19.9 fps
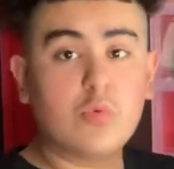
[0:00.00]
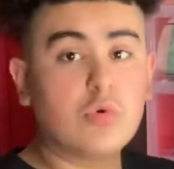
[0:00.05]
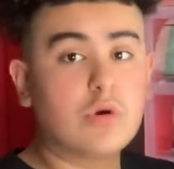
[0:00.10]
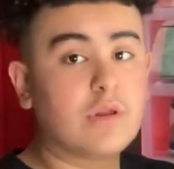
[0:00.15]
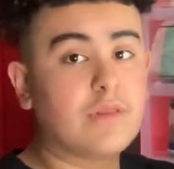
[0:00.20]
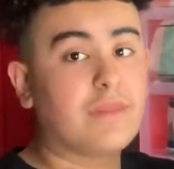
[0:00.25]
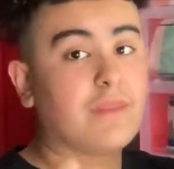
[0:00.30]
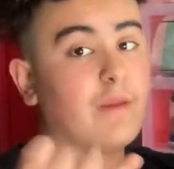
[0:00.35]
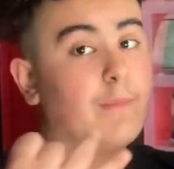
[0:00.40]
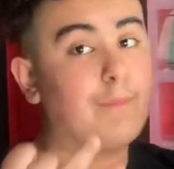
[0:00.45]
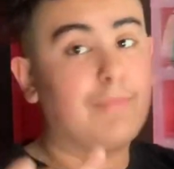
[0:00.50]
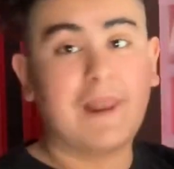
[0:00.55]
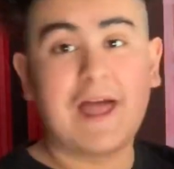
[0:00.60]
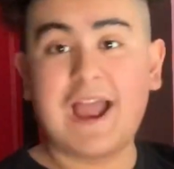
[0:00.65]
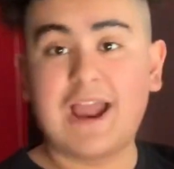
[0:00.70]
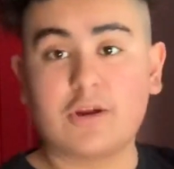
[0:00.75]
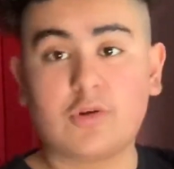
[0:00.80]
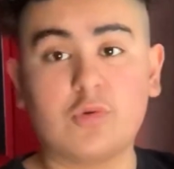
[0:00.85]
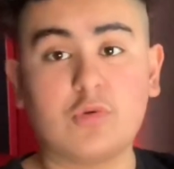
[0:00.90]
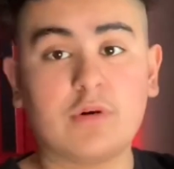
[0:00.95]
ones, the
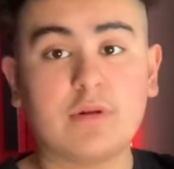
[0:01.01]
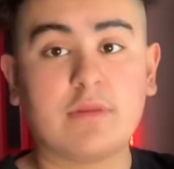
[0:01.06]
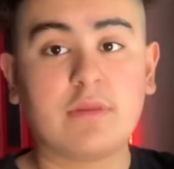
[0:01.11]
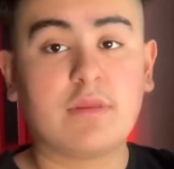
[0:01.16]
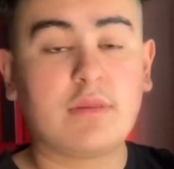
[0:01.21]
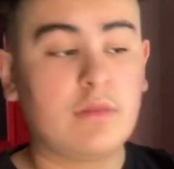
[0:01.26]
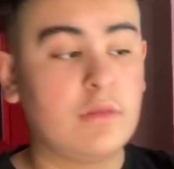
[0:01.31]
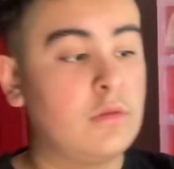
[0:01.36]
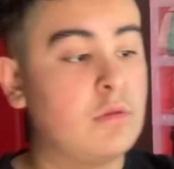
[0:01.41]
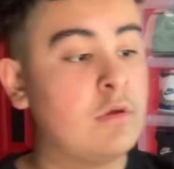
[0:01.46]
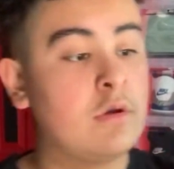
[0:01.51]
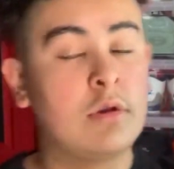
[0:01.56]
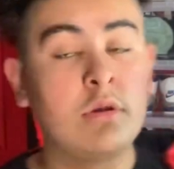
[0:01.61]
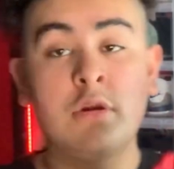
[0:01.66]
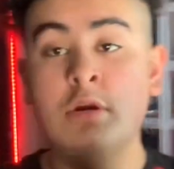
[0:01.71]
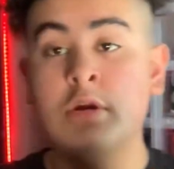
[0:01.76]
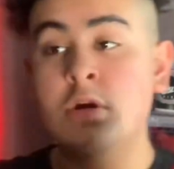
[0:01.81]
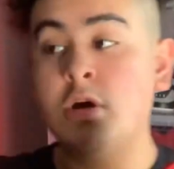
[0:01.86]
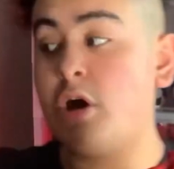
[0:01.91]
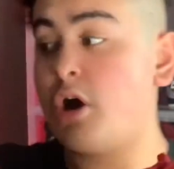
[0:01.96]
black ones,
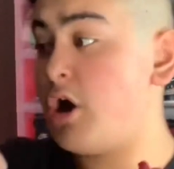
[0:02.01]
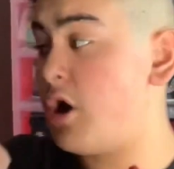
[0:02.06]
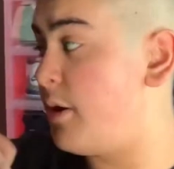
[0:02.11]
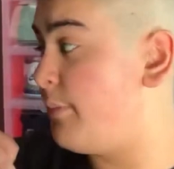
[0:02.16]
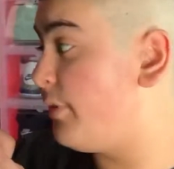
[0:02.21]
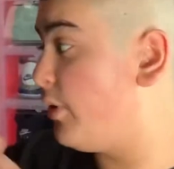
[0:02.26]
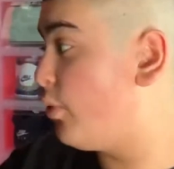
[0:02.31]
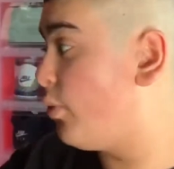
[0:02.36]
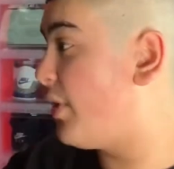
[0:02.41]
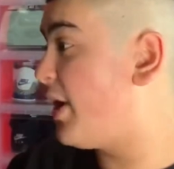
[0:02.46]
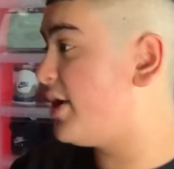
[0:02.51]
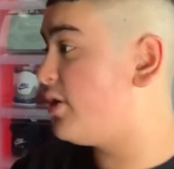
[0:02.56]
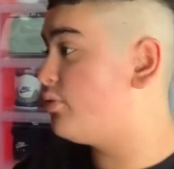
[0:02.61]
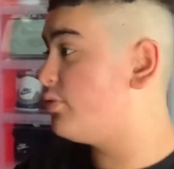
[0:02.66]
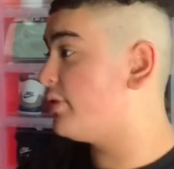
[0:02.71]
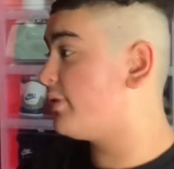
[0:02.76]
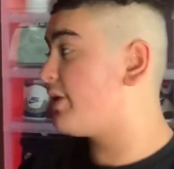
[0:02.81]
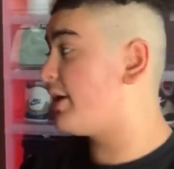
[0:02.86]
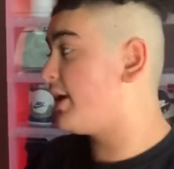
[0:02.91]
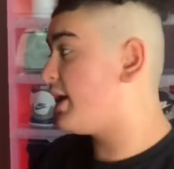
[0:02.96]
the white ones, I